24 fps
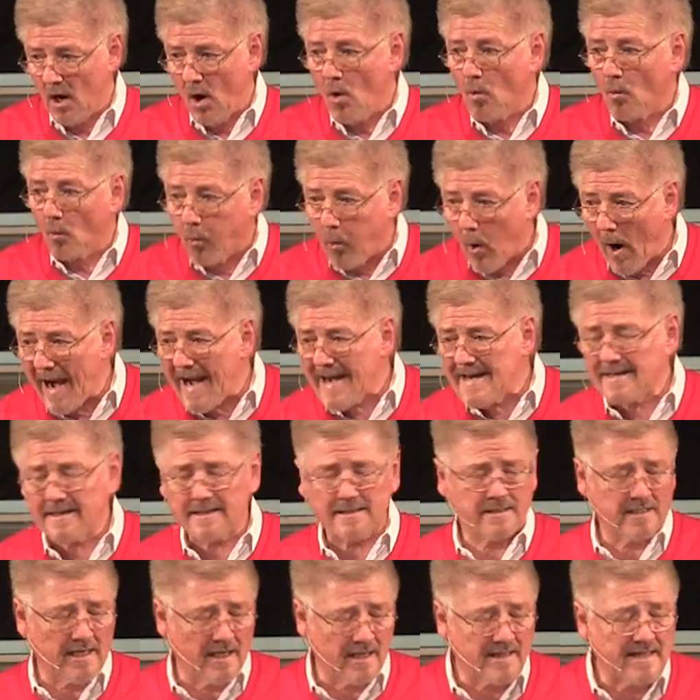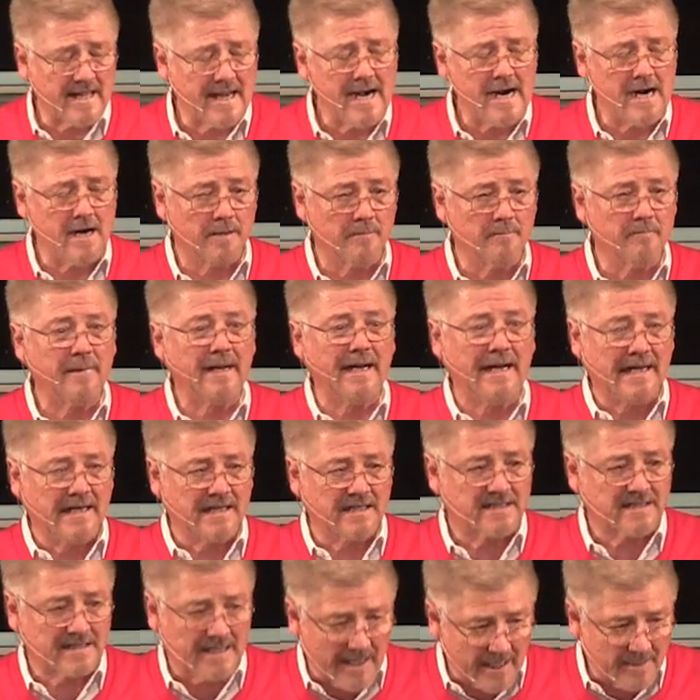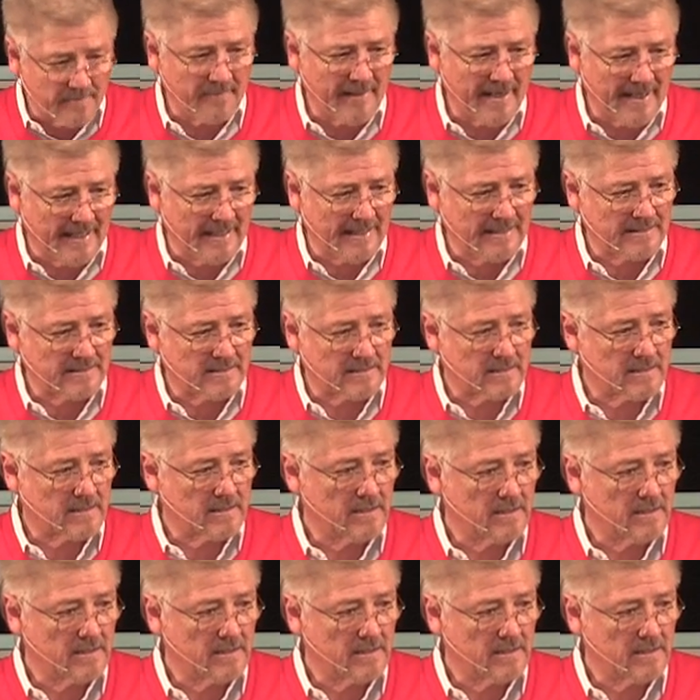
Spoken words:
Wait to them is 10 minutes.